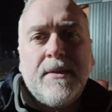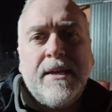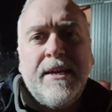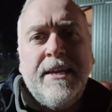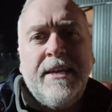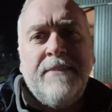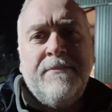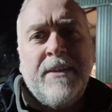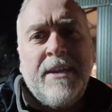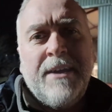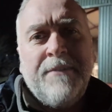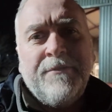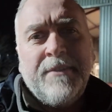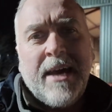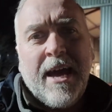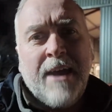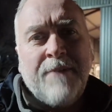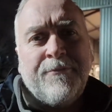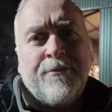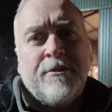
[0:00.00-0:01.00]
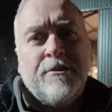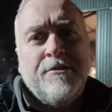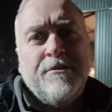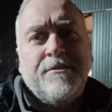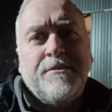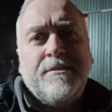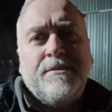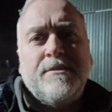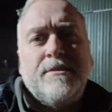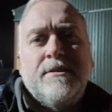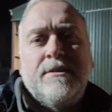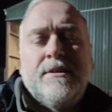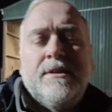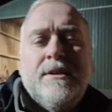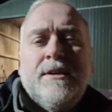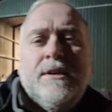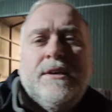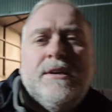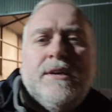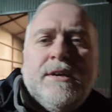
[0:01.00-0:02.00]
even if the heifers,
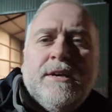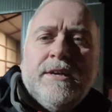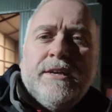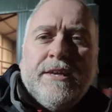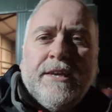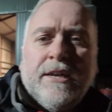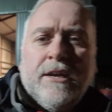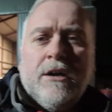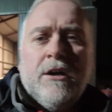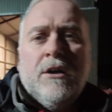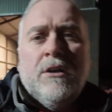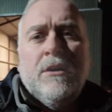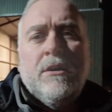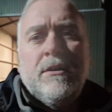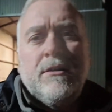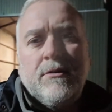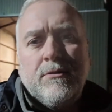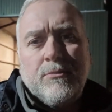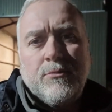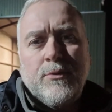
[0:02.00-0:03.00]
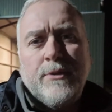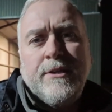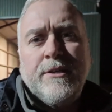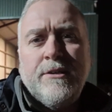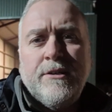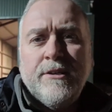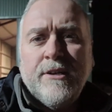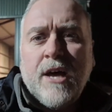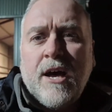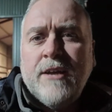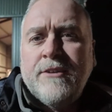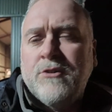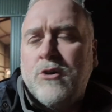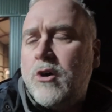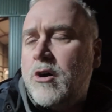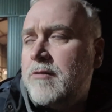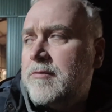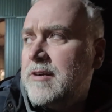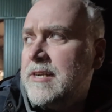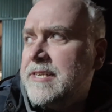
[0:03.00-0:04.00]
you know, we're not
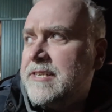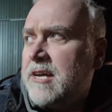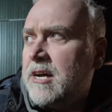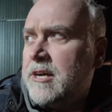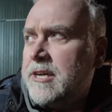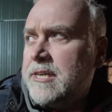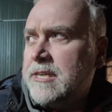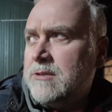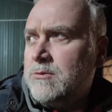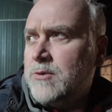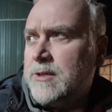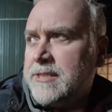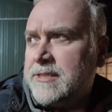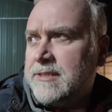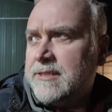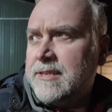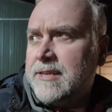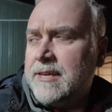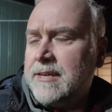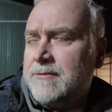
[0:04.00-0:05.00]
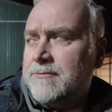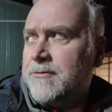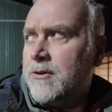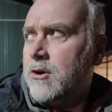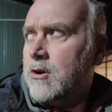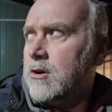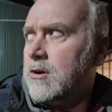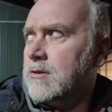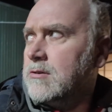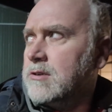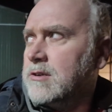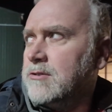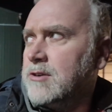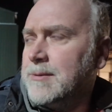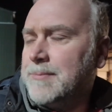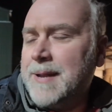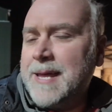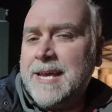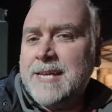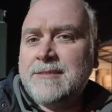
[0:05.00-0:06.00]
overly tied with for the
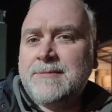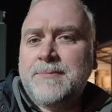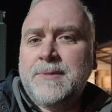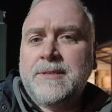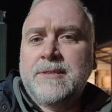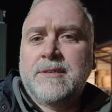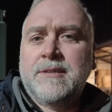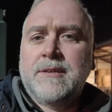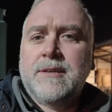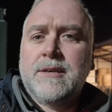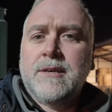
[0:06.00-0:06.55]
replacements,